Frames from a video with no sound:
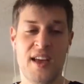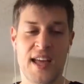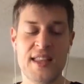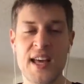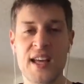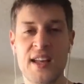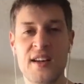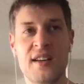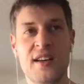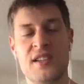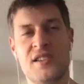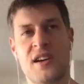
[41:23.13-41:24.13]
And then
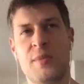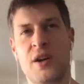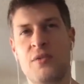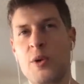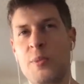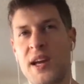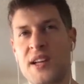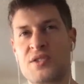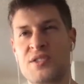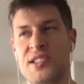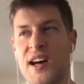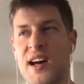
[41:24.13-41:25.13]
I talk about aerobic
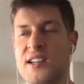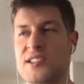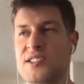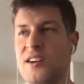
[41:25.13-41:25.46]
exercise,